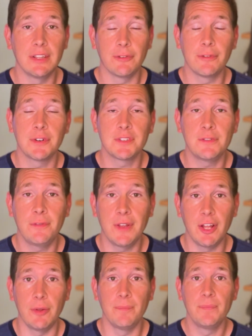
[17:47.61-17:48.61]
In the first
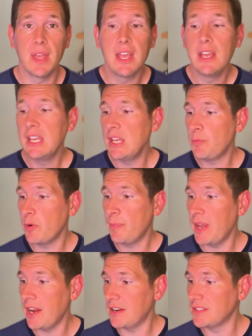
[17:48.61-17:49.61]
film, he
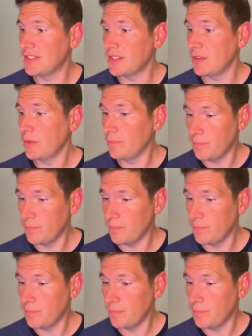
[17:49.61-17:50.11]
prepares